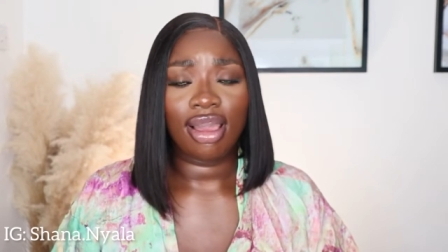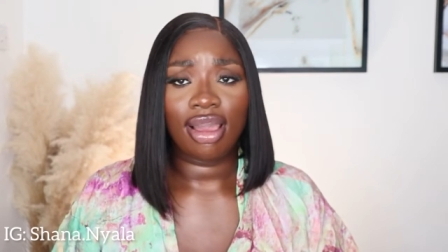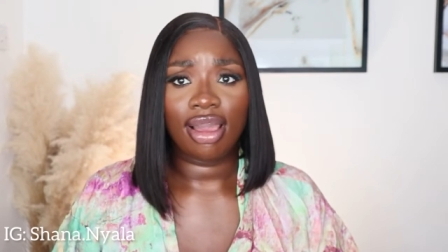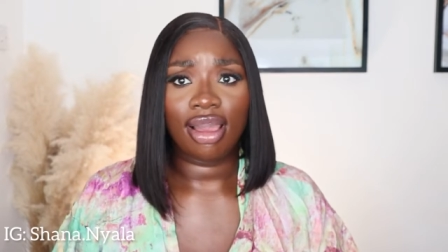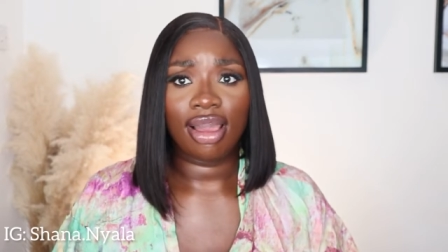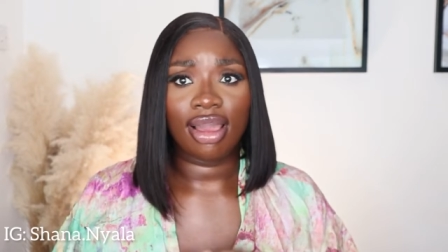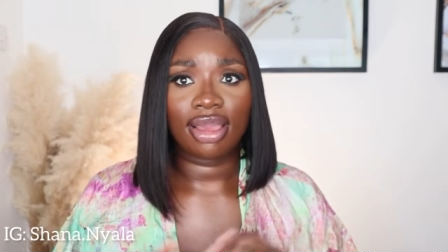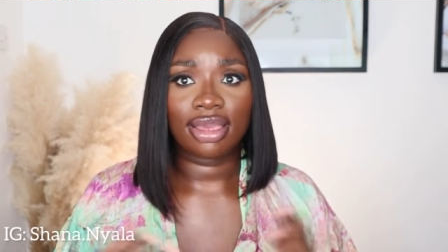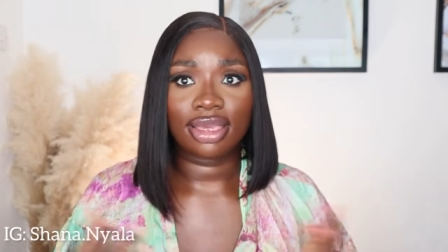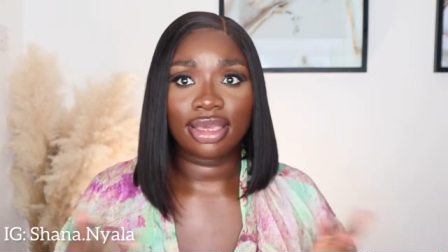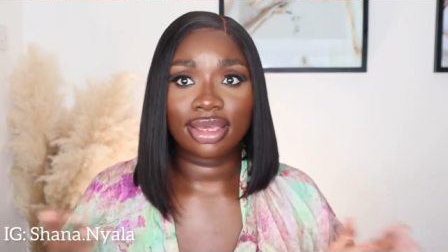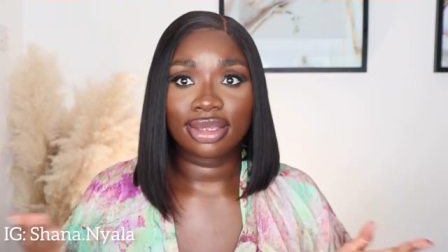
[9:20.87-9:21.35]

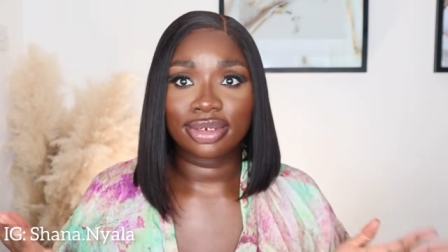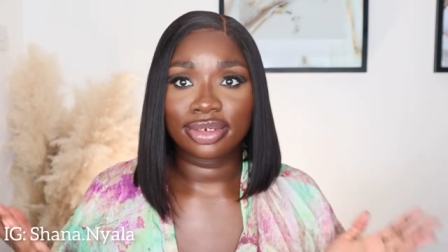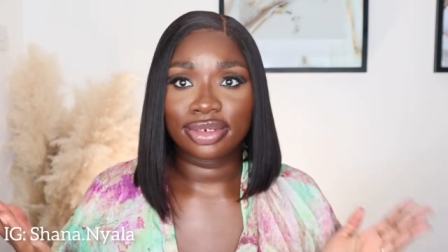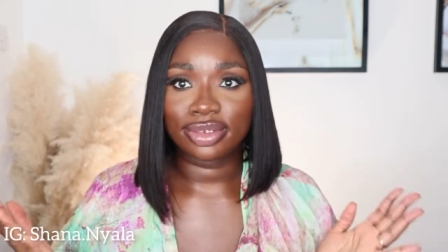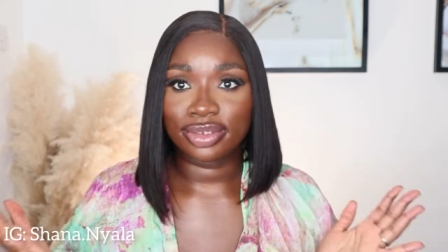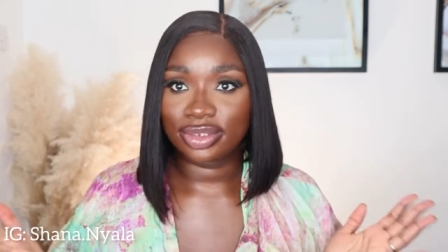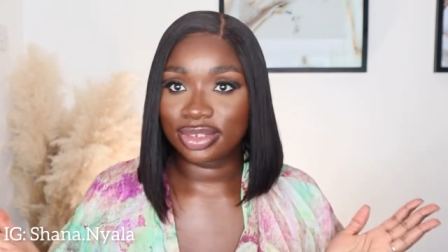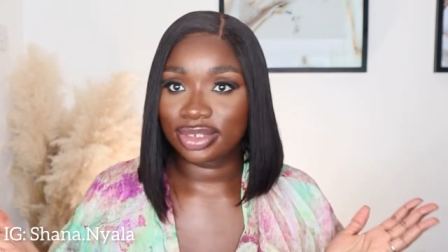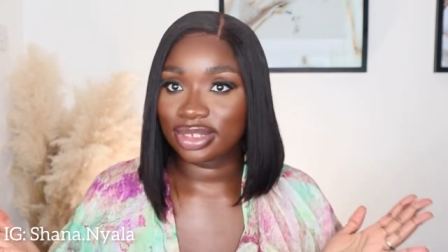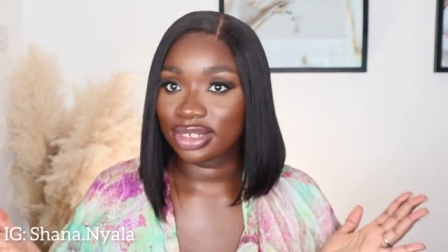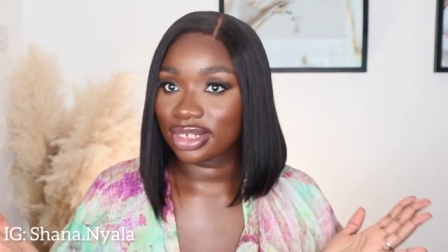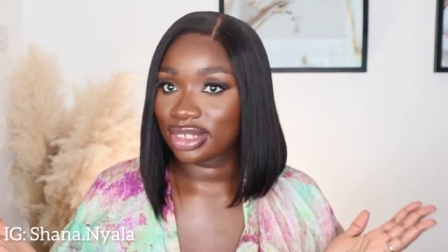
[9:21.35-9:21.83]
I can
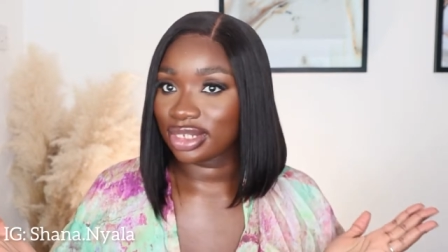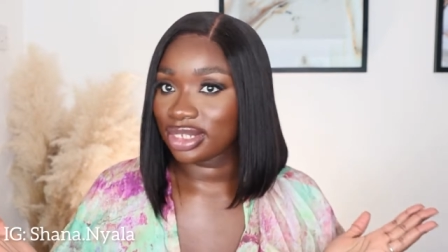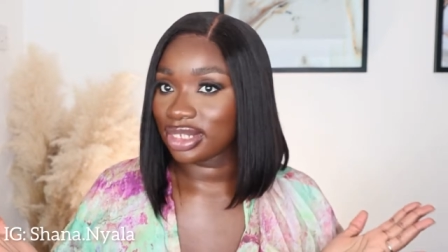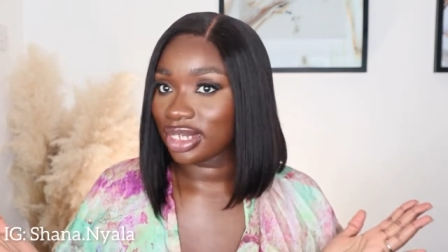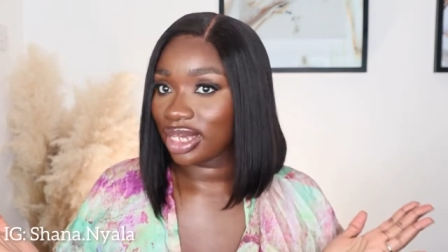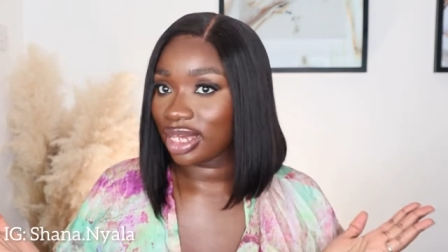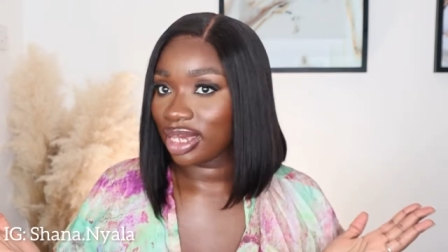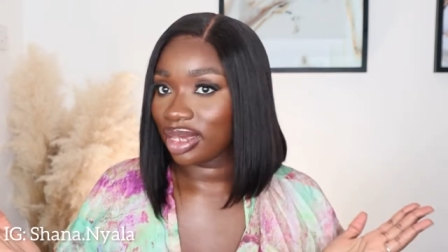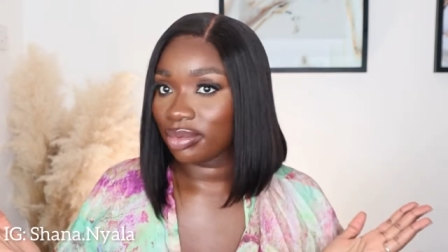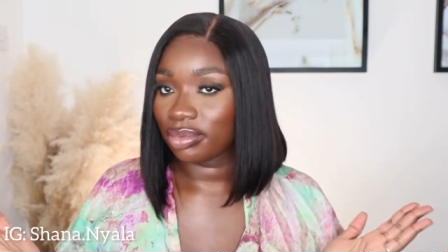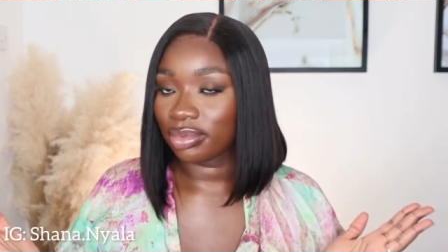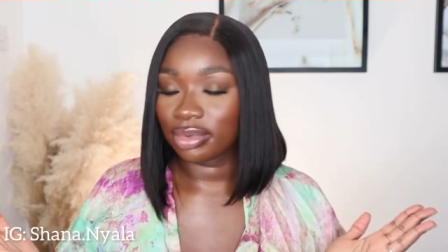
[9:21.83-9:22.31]
do to this
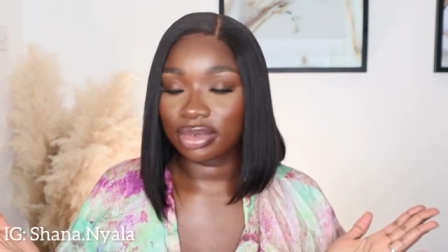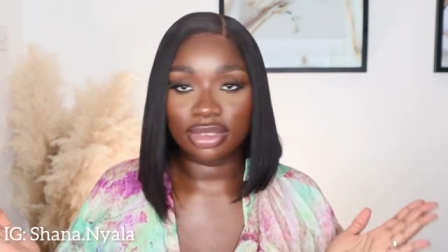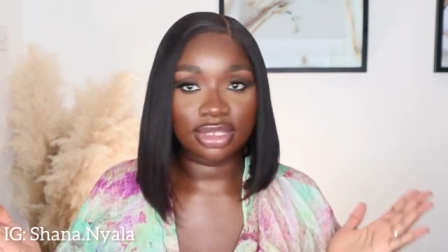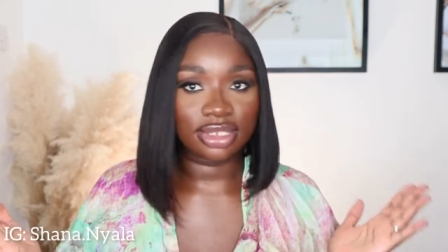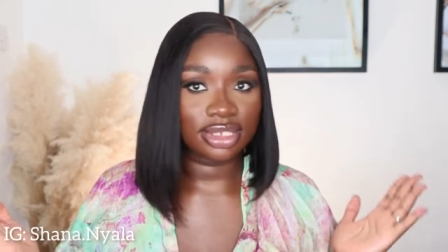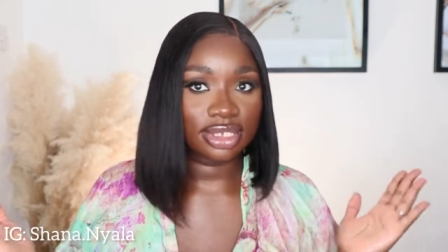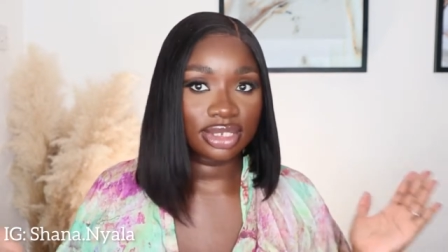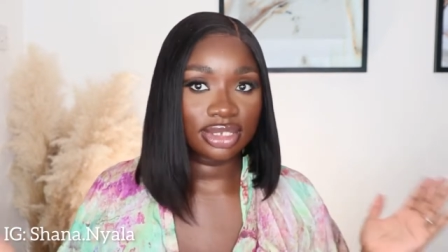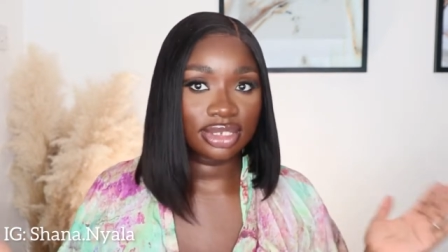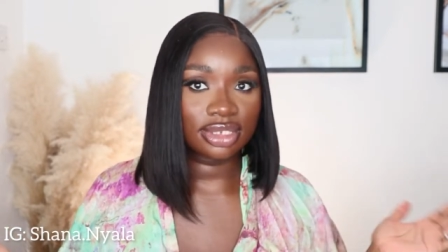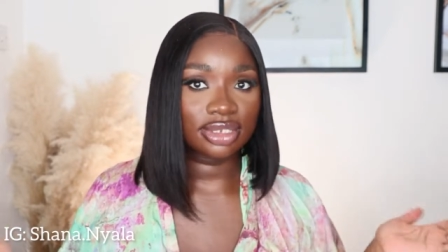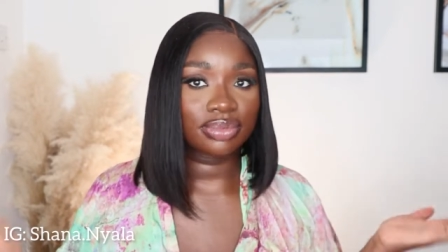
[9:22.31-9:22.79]
hair because
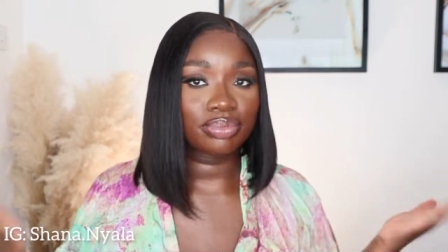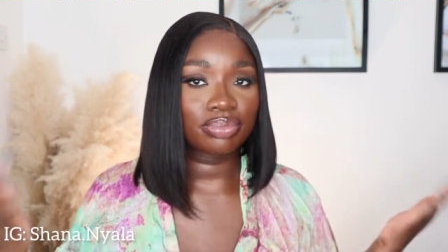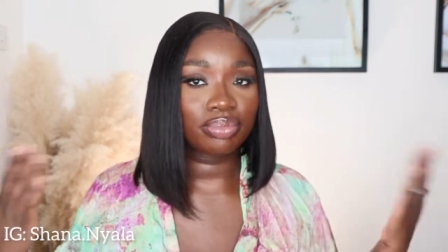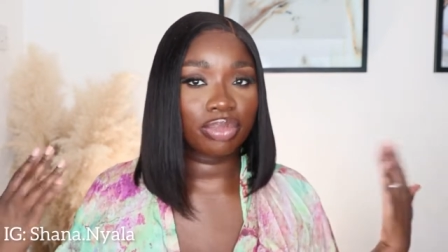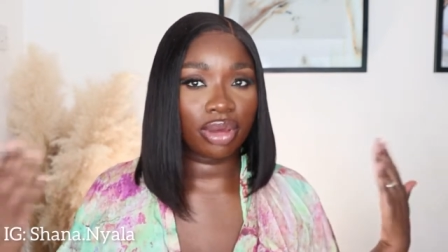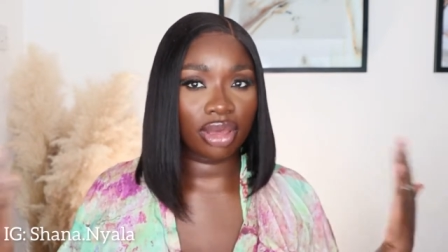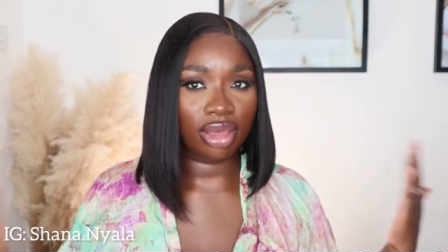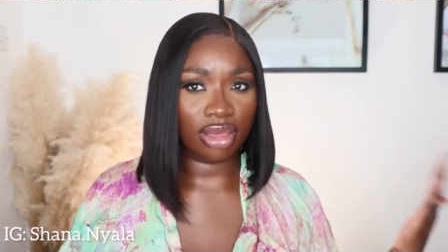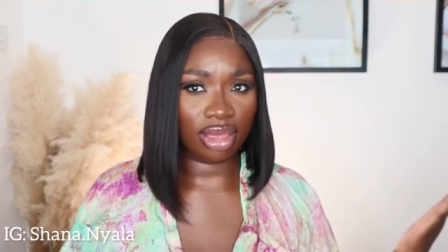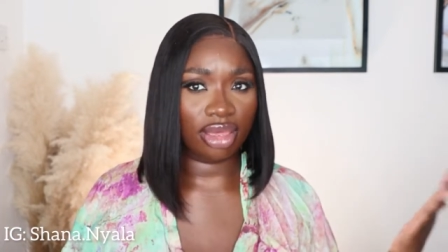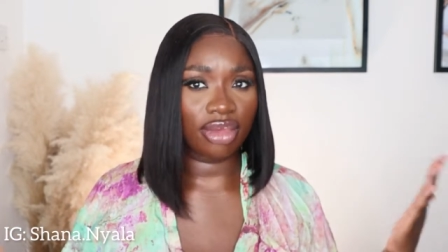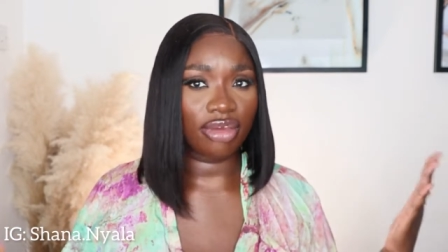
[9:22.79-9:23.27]
it's
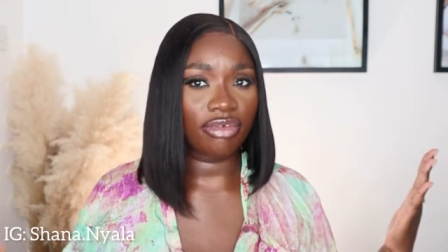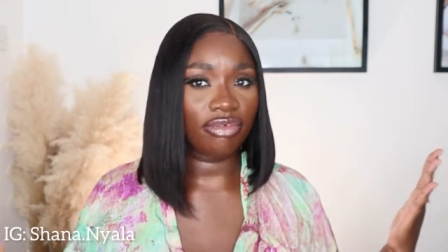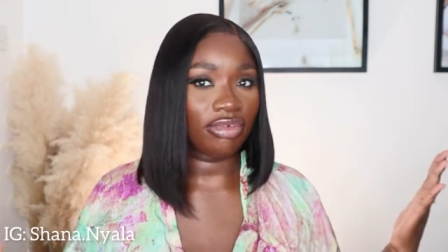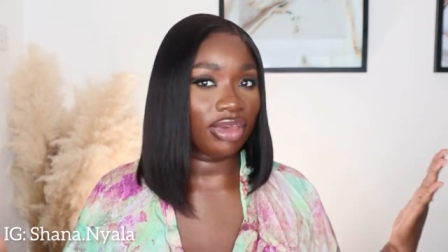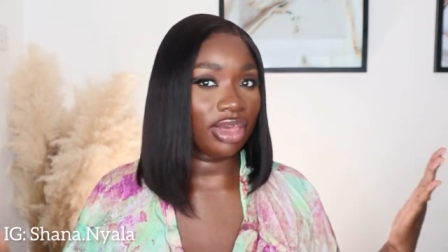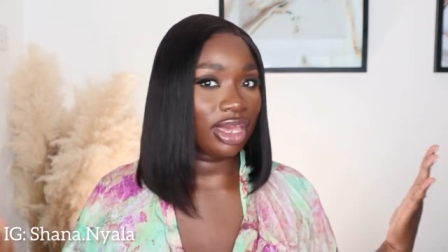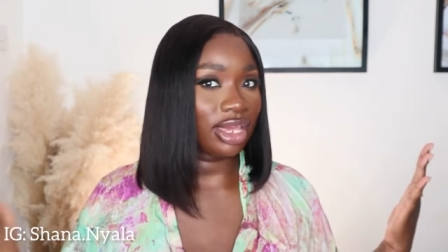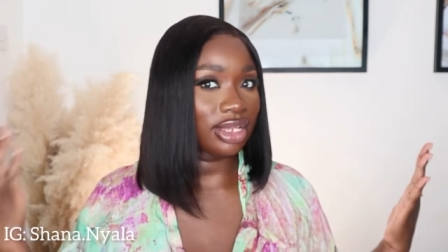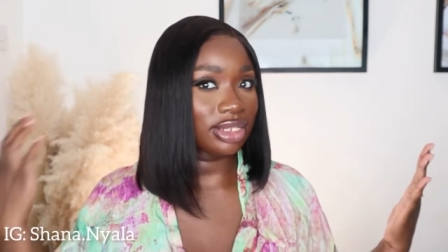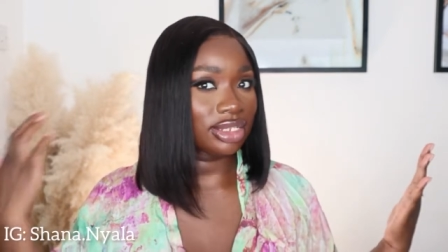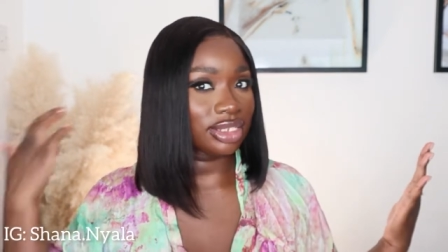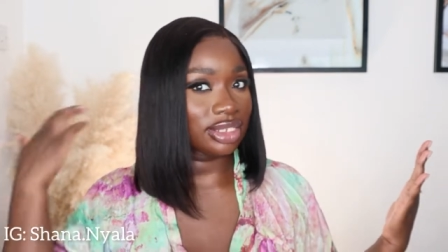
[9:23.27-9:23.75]

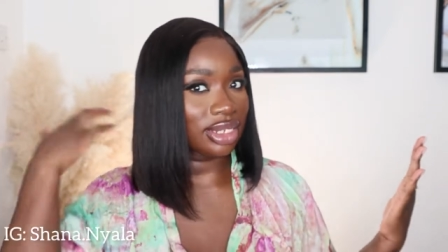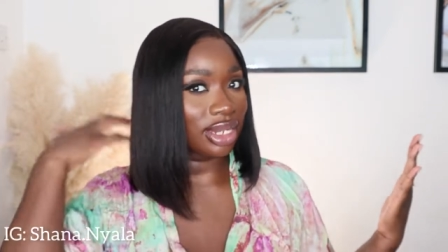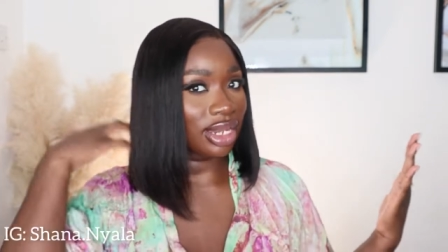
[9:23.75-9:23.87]
perfect.